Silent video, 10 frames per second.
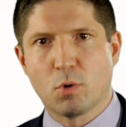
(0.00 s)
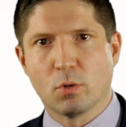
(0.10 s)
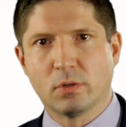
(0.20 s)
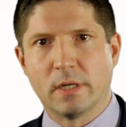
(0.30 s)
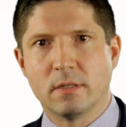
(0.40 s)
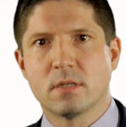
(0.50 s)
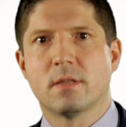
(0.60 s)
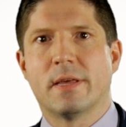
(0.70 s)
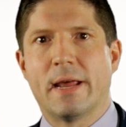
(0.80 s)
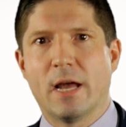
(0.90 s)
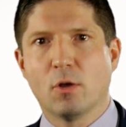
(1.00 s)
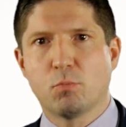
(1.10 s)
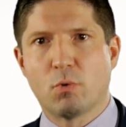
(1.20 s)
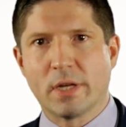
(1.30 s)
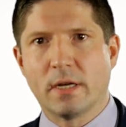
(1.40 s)
proteins that help
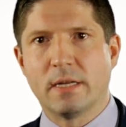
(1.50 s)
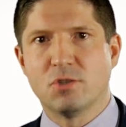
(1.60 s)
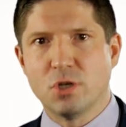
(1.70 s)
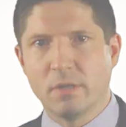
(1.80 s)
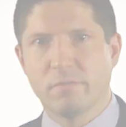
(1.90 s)
regulate gene